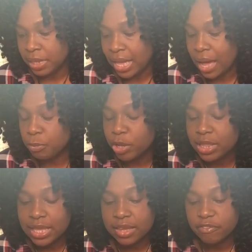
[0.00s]
I'm really
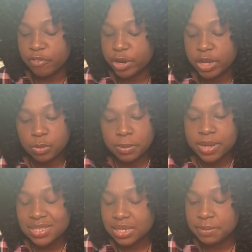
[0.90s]
getting friend. Remember I
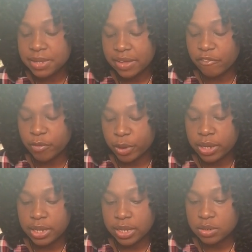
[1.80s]
said I'm getting friend
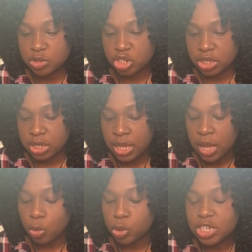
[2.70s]
energy.
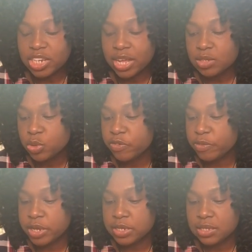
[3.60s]
Reach out to a
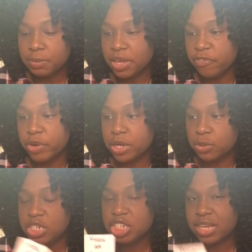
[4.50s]
friend. This could be a friend
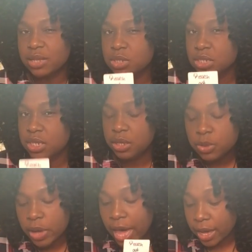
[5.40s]
reaching out to you,
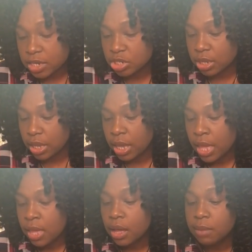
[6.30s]
actually.
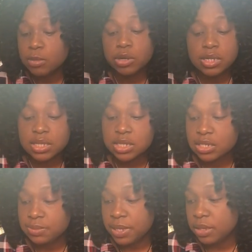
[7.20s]
Or this could
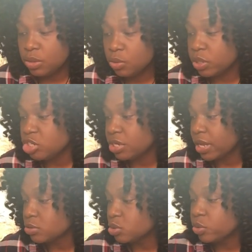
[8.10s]
just be you reaching
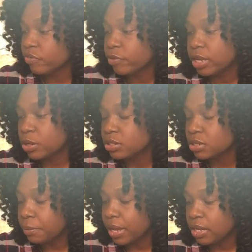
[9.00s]
out to a friend, or
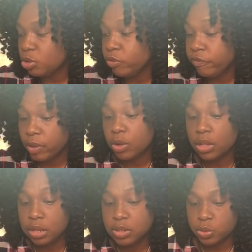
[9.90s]
somebody you feel
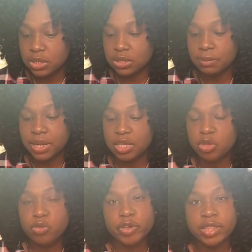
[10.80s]
close with, somebody you
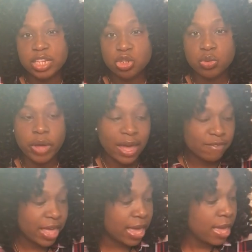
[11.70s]
feel that you have
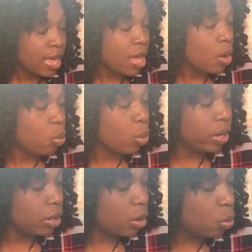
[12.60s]
that
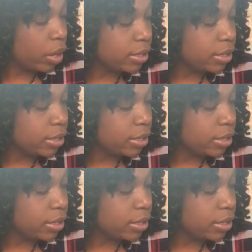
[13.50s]
101